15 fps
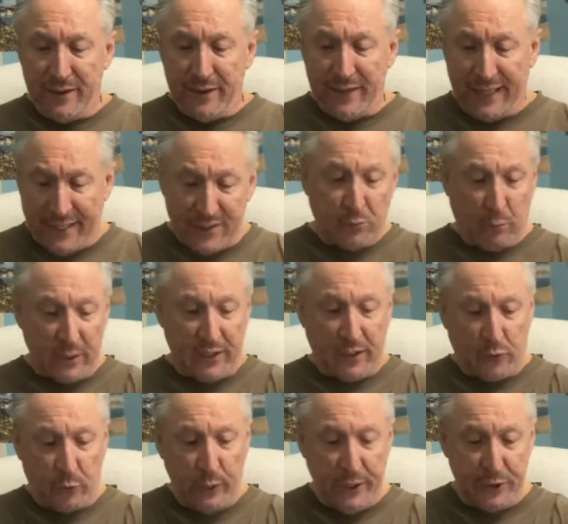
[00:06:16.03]
That's what the
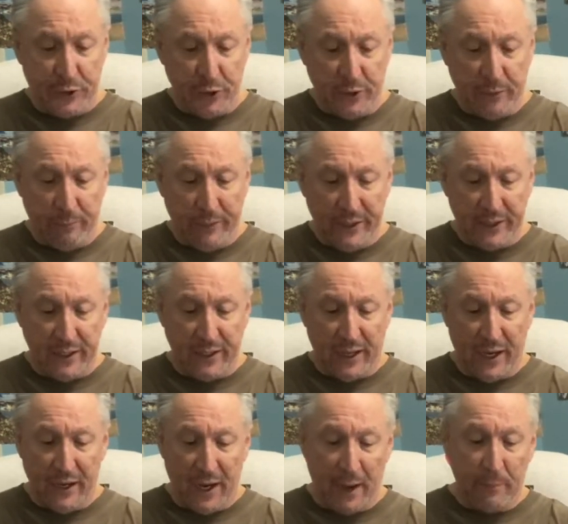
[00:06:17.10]
creature depicted
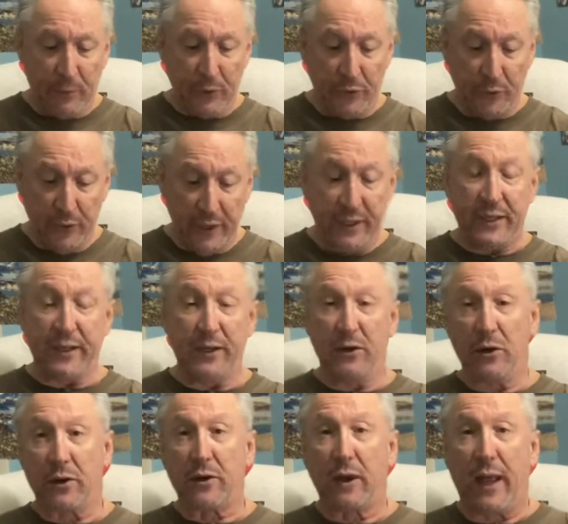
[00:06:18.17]
on Opportunity
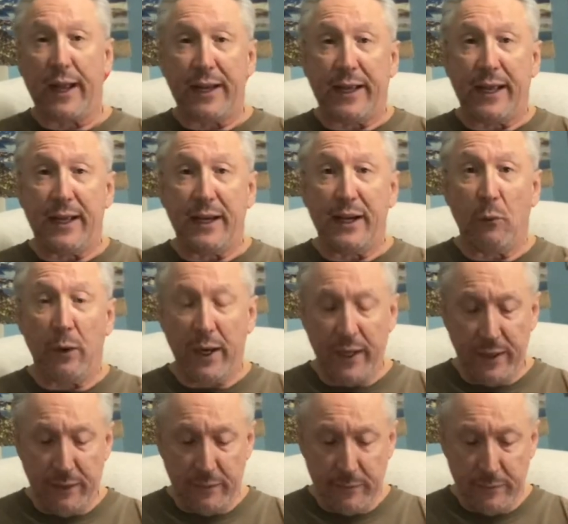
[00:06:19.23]
looked like, anyway.